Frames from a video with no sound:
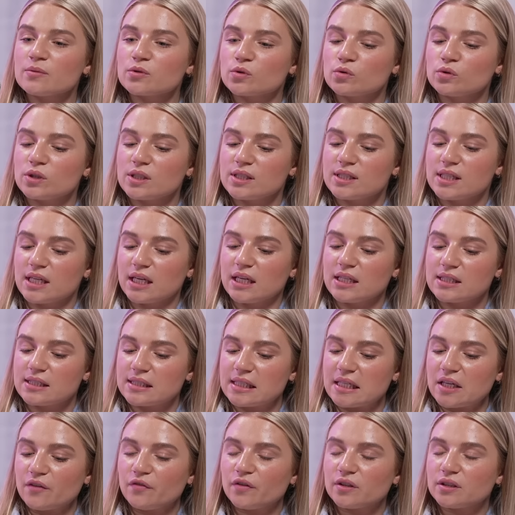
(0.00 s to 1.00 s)
was going to say
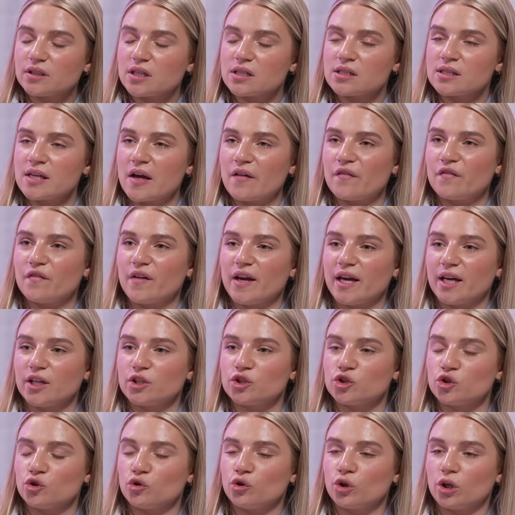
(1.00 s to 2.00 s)
see if it doesn't
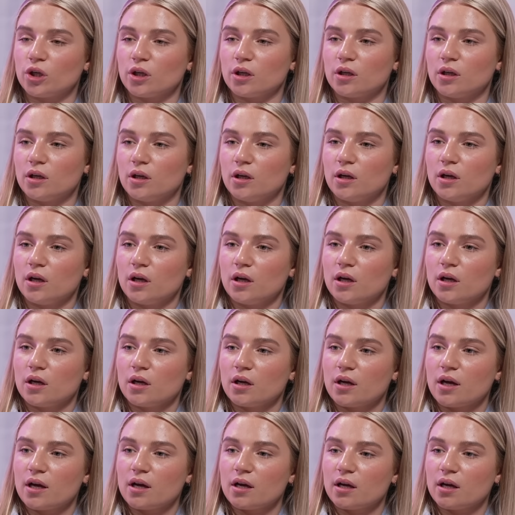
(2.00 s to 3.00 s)
affect your
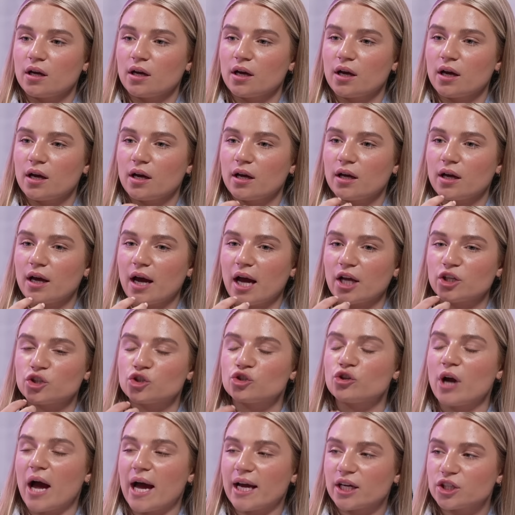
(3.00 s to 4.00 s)

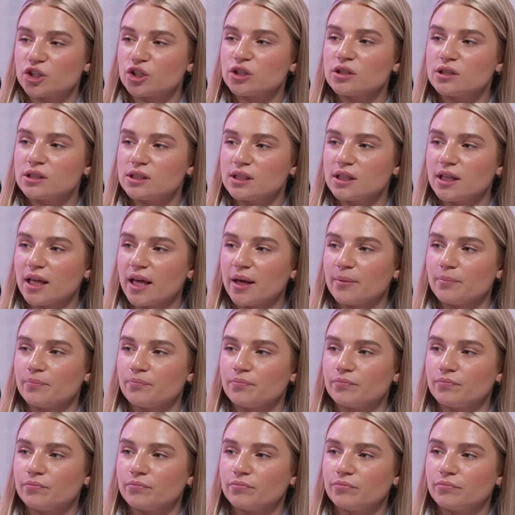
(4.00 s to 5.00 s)
attraction to them
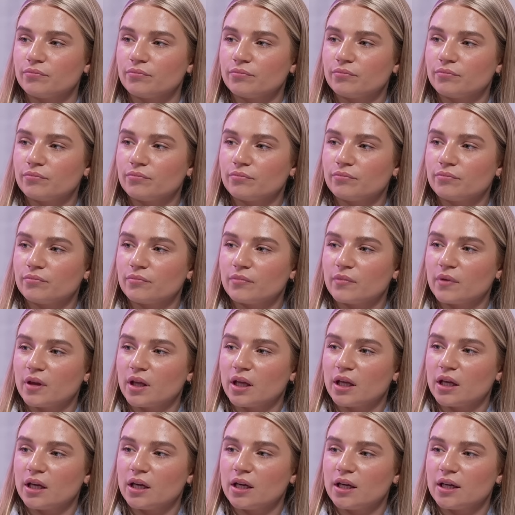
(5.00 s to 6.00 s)
yeah
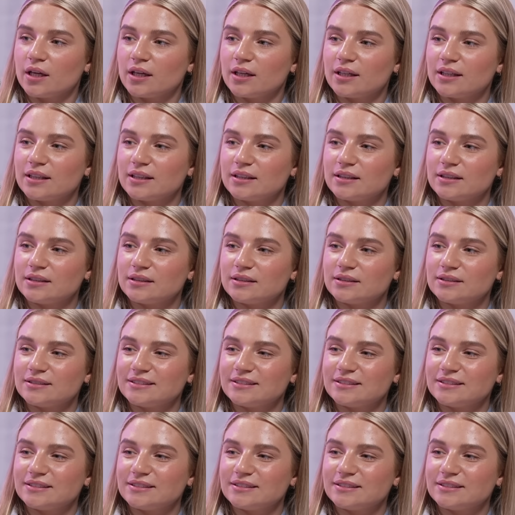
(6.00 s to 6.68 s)
that's a shame